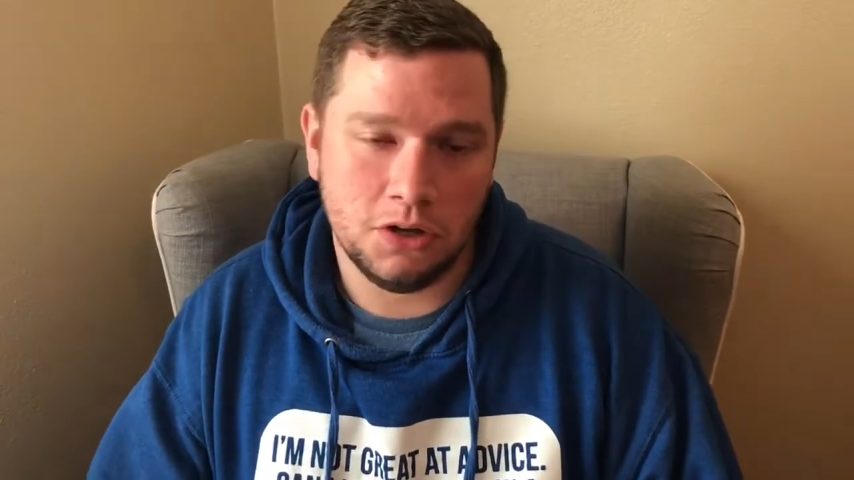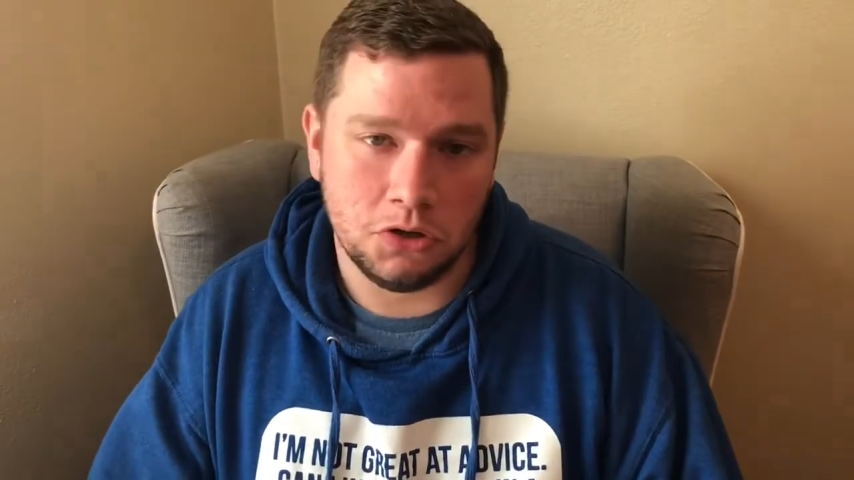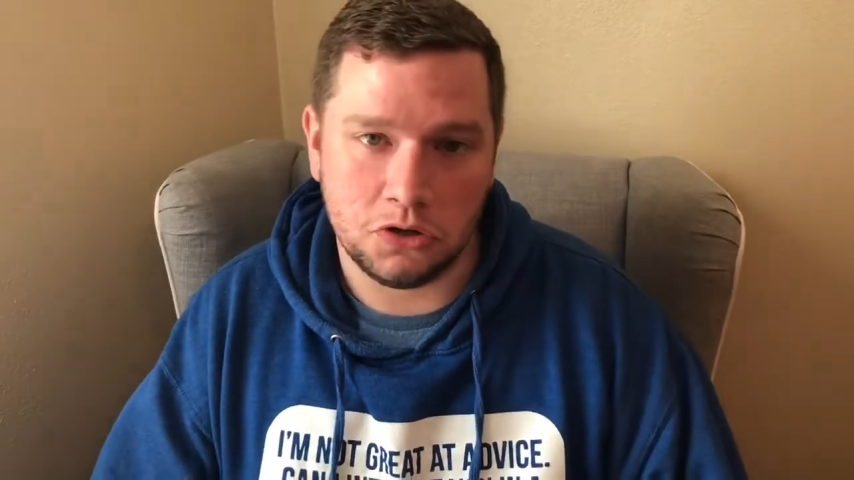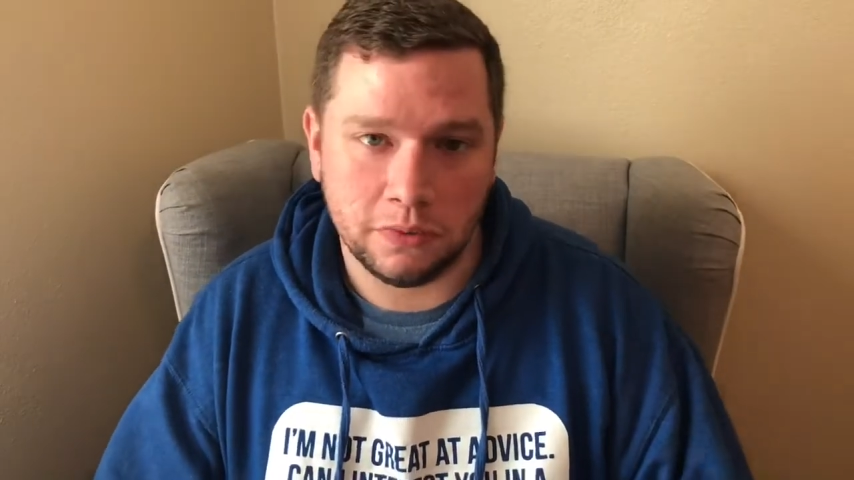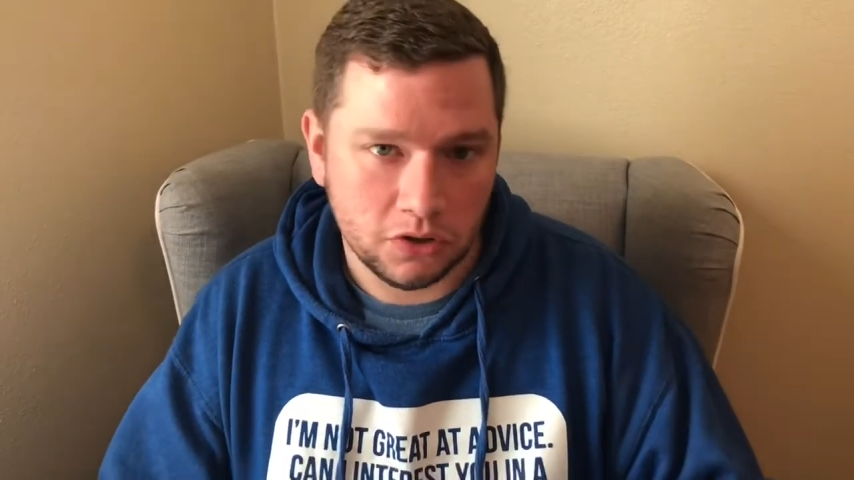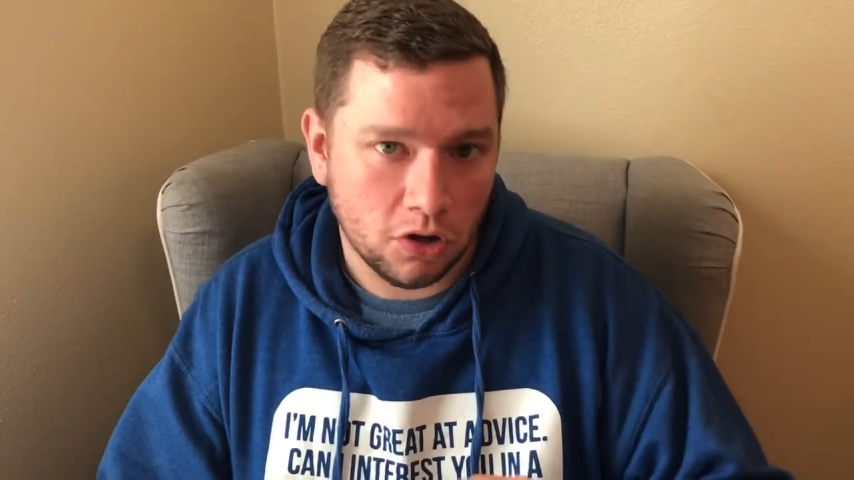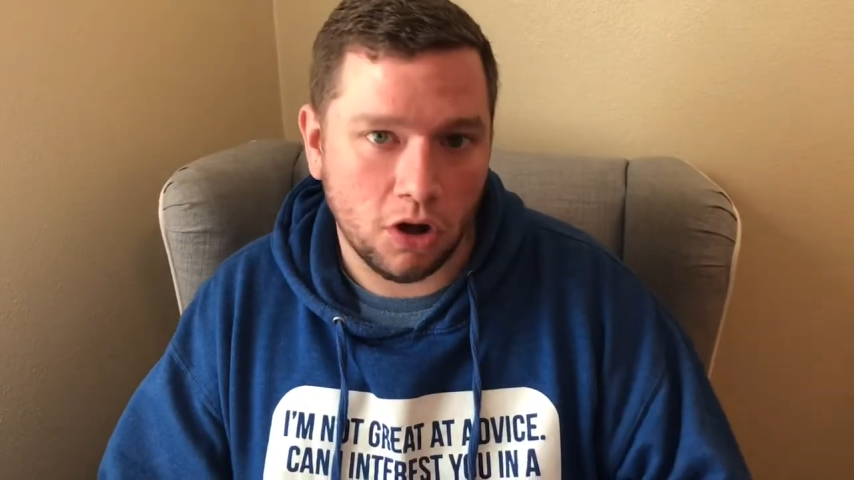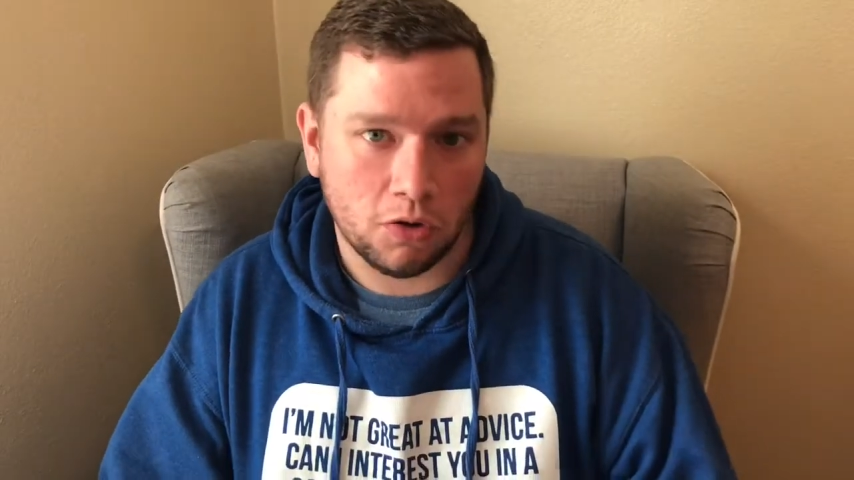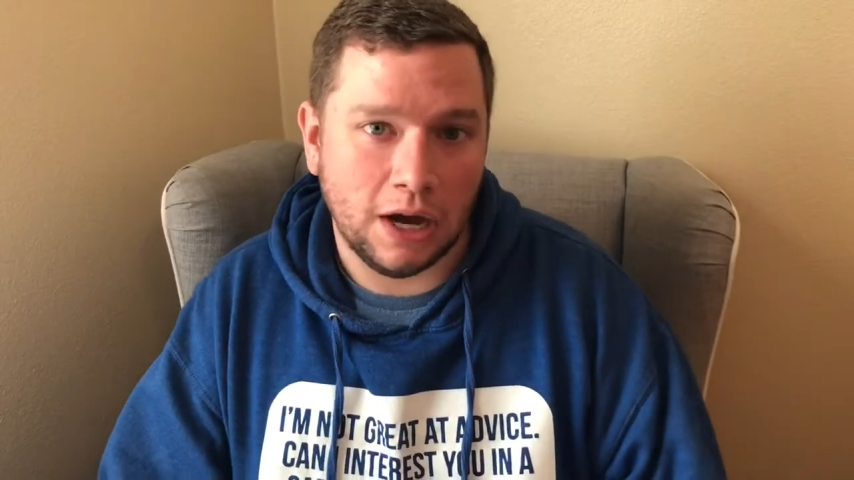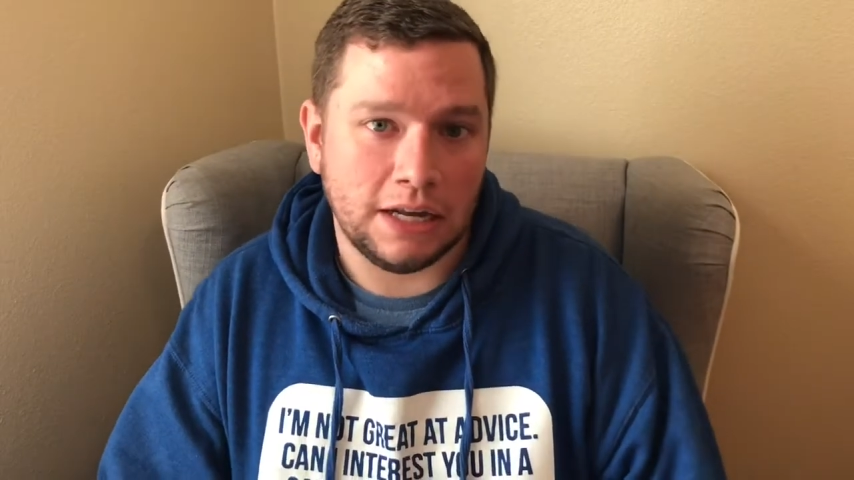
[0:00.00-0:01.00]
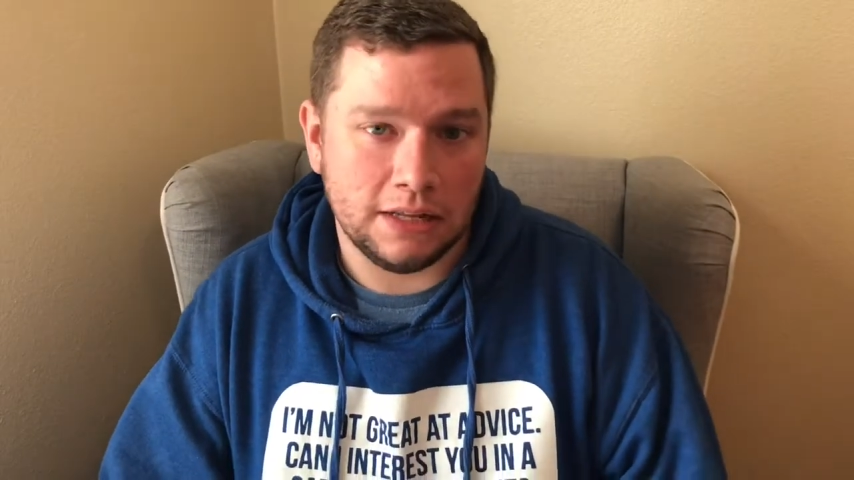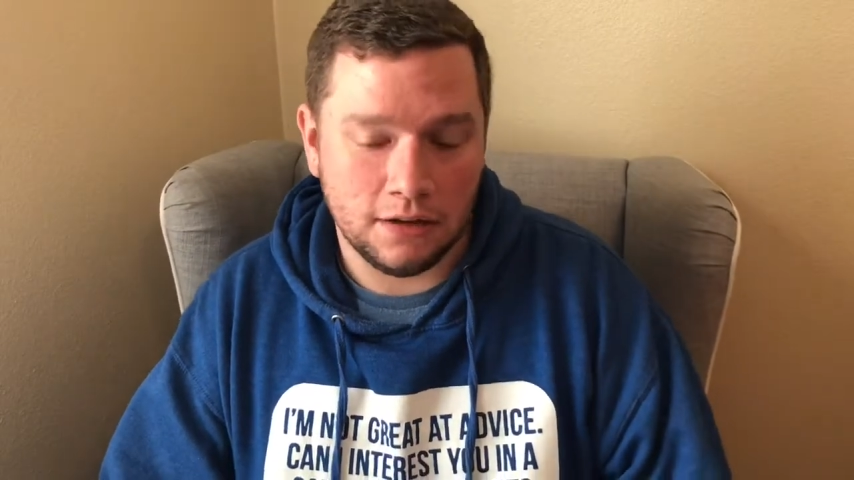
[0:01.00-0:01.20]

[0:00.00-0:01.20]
you should be able to log right in.